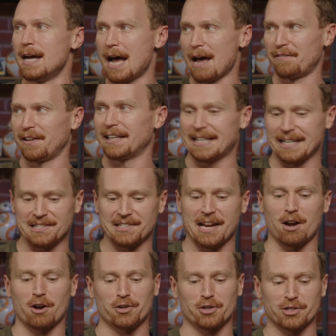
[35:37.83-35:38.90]
I feel like his
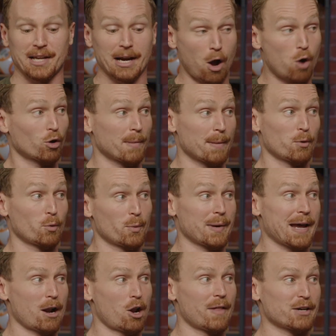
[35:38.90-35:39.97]
character is like, oh, remember when we
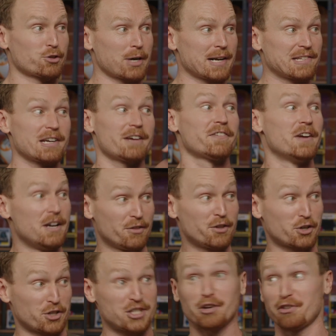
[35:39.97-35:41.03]
had all that trade stuff?
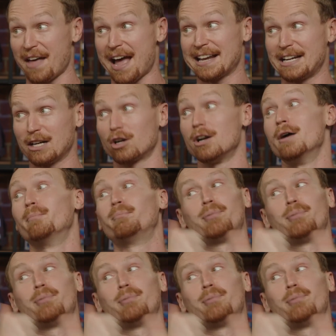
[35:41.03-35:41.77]
There's still that here.